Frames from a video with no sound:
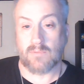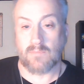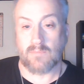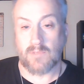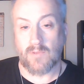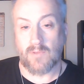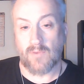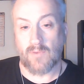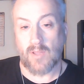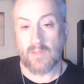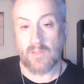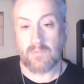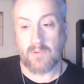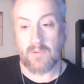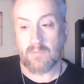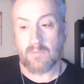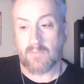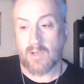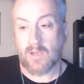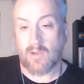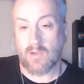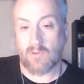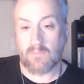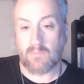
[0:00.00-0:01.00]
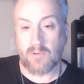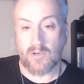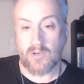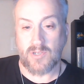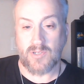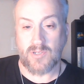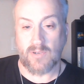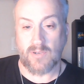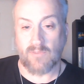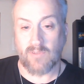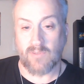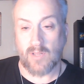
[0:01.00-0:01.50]
Developing my own
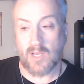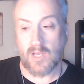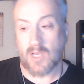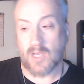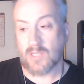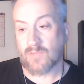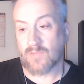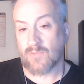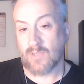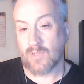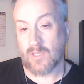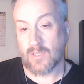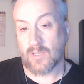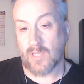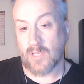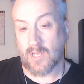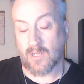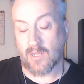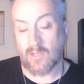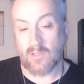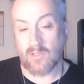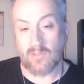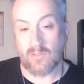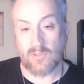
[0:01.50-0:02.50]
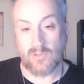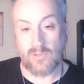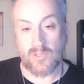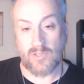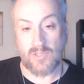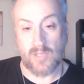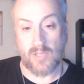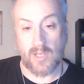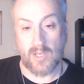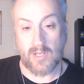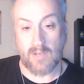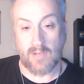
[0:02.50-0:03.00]
personal philosophy, and that
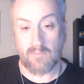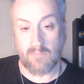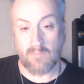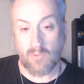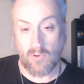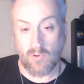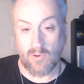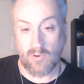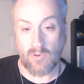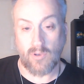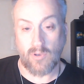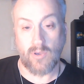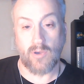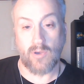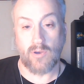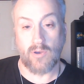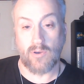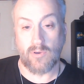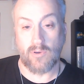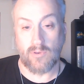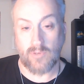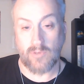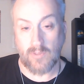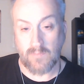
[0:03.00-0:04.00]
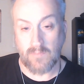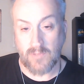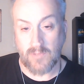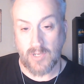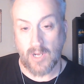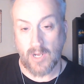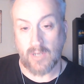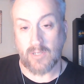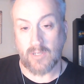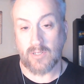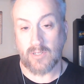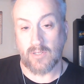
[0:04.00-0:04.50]
includes like a moral code,
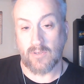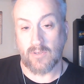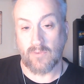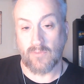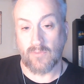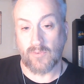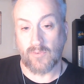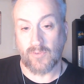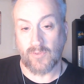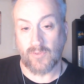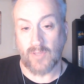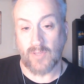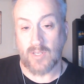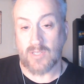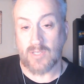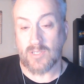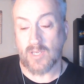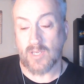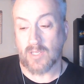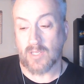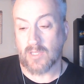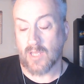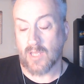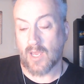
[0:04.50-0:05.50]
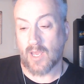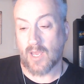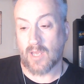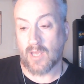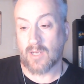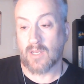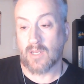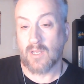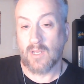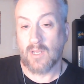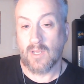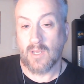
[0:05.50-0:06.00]
objectives, things like
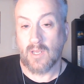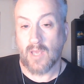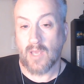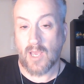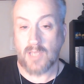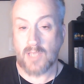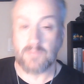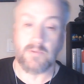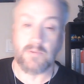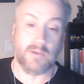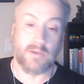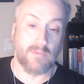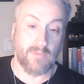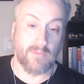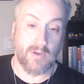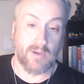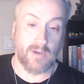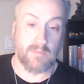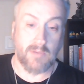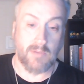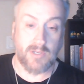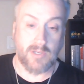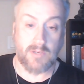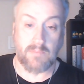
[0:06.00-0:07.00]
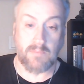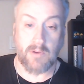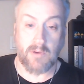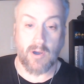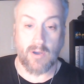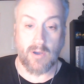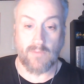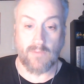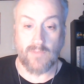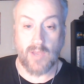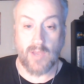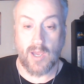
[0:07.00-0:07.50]
that, has been very much a
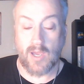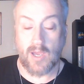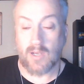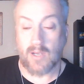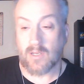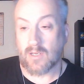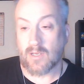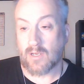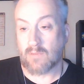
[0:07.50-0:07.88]
part of that.